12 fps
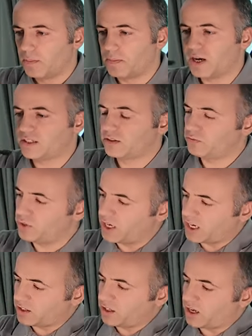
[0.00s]
but we
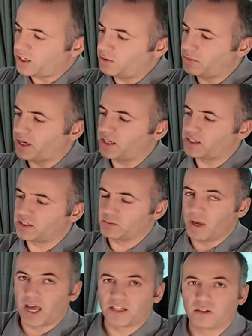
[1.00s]
got locking
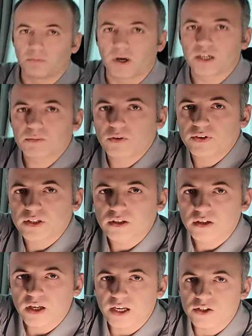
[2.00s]
mechanism at the bottom of it.
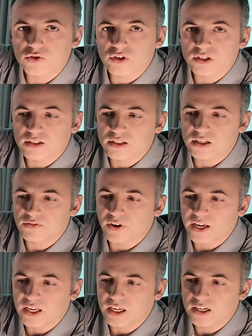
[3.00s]
As you can see, if
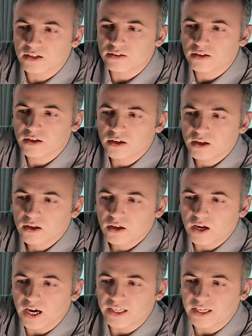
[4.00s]
I hit it,
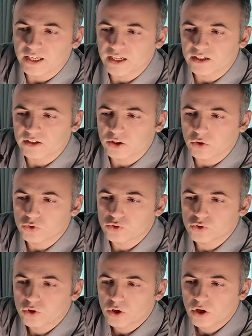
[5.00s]
I can get it
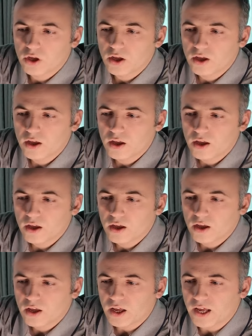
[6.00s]
close.
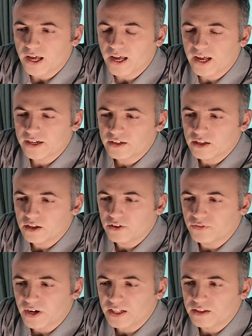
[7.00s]
And
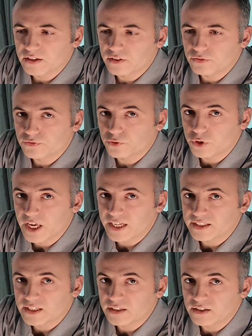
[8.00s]
if I fully
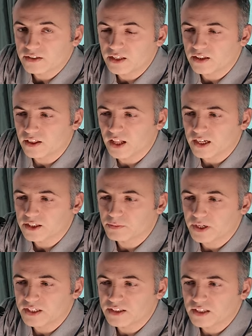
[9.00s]
extend it, it locks
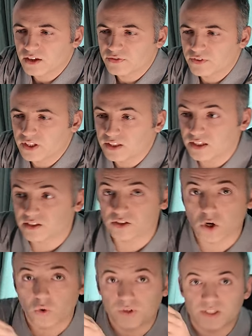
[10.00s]
by itself. It doesn't
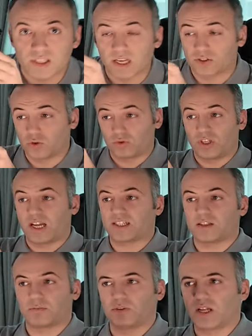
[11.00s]
go inside. So
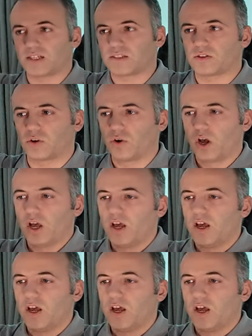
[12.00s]
that's a plus. So